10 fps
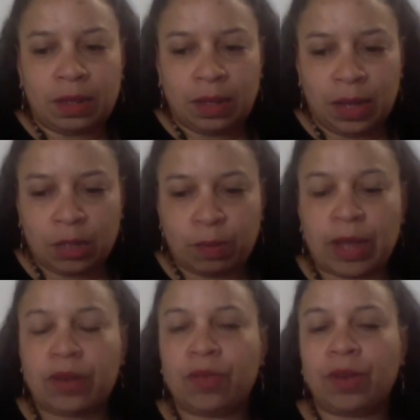
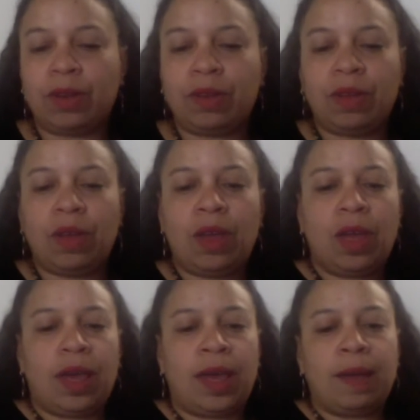expectorant,
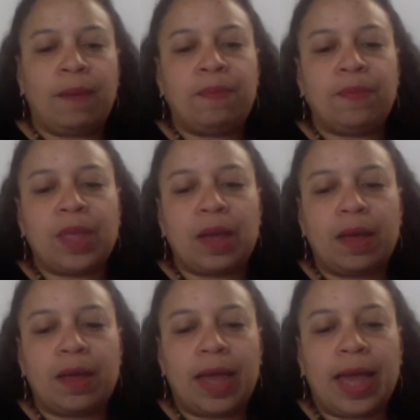and
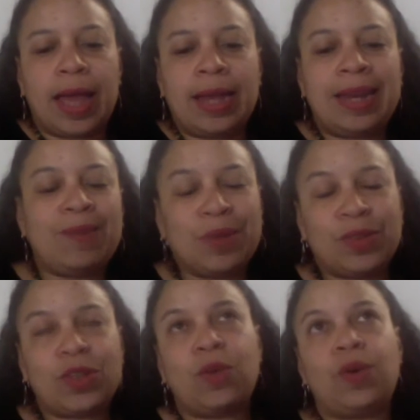it will,
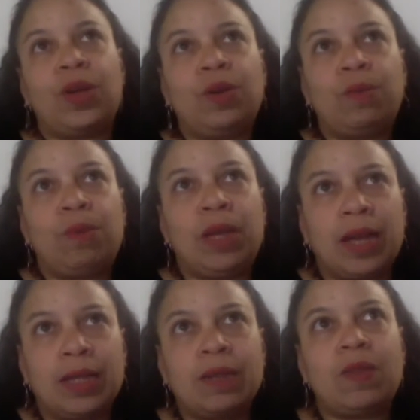so
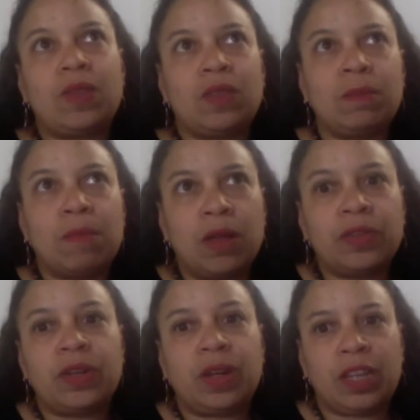because of this
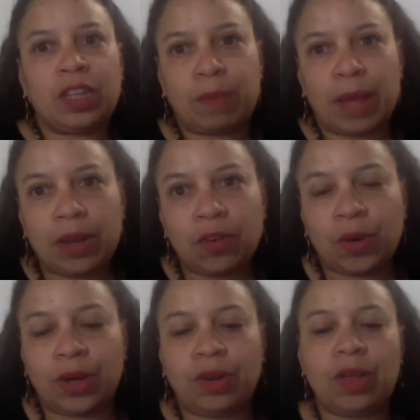demulcent
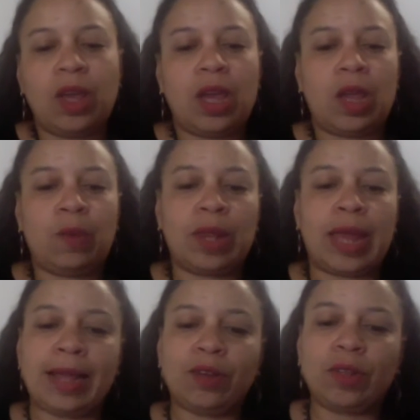expectorant, it will
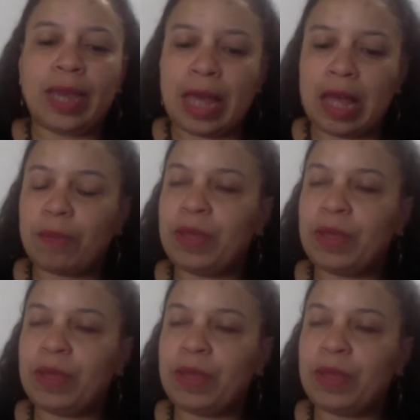actually help in